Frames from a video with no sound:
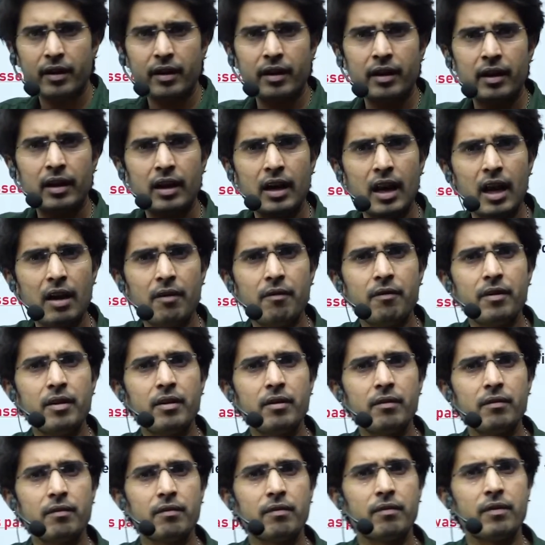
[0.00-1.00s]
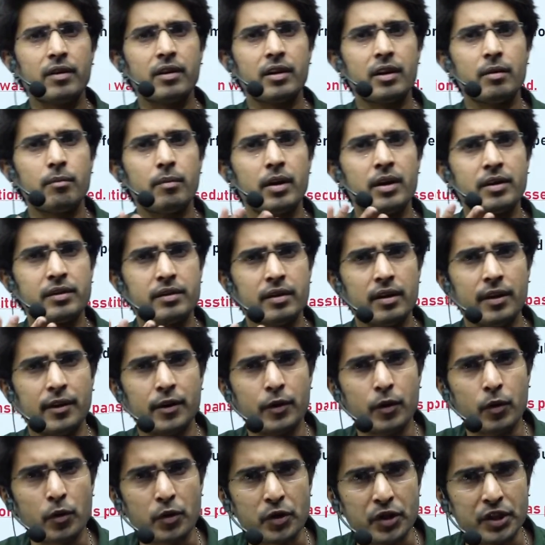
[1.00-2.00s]
11 fundamental
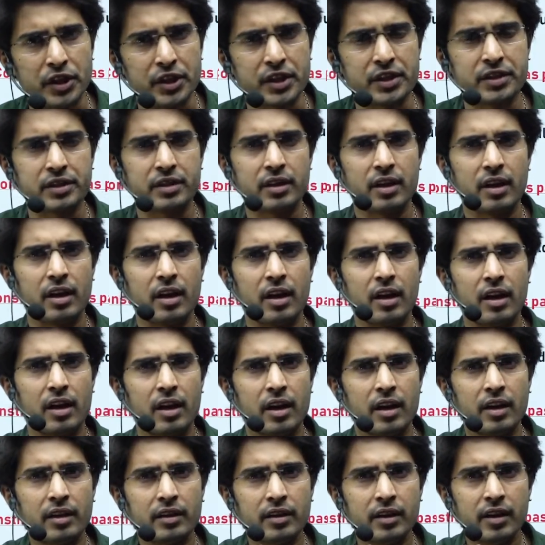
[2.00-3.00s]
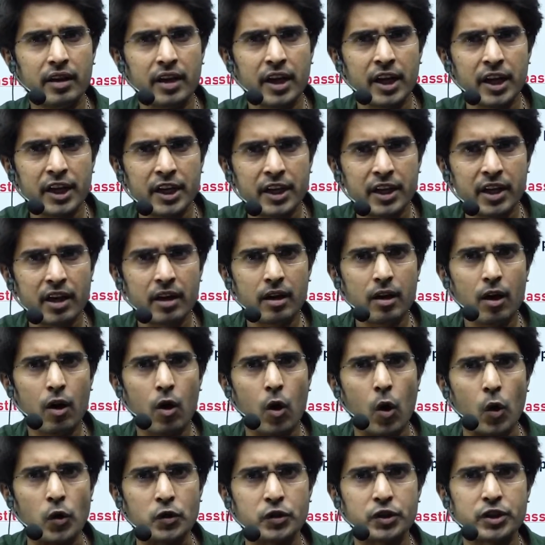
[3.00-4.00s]
duties in the Indian
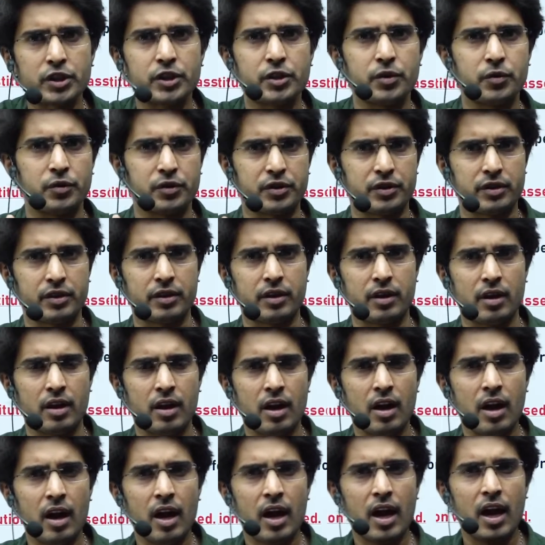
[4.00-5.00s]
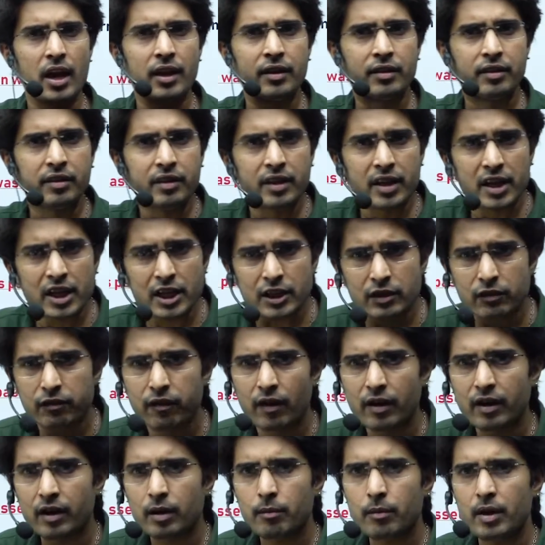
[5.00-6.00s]
Constitution, and these
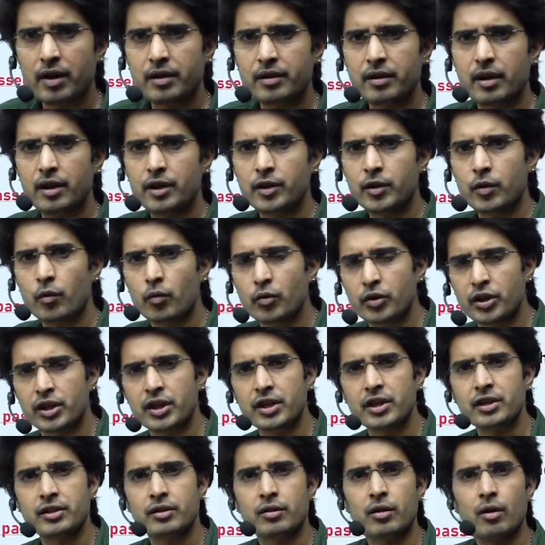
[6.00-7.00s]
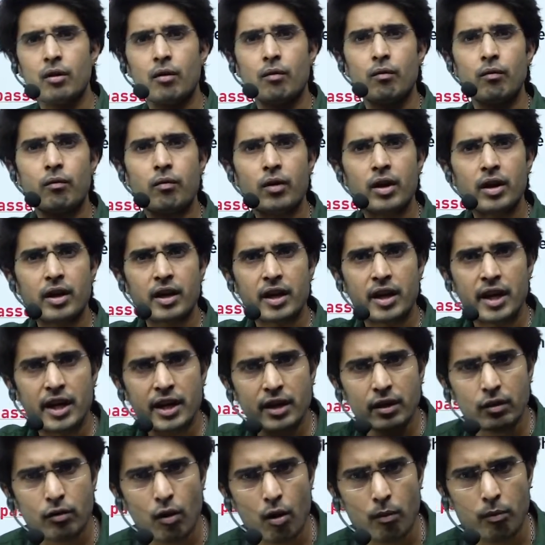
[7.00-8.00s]
fundamental duties were
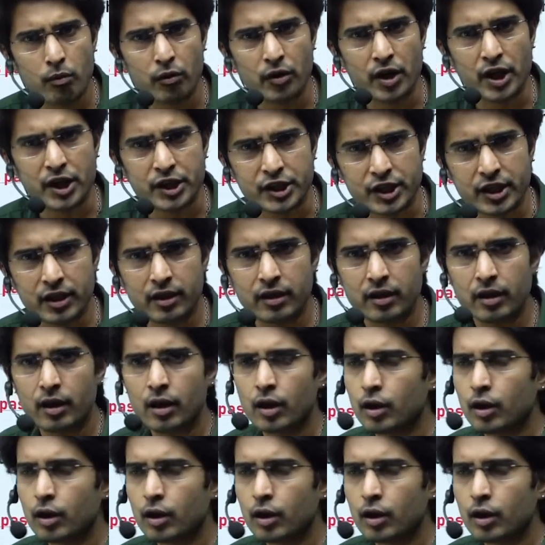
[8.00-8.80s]
incorporated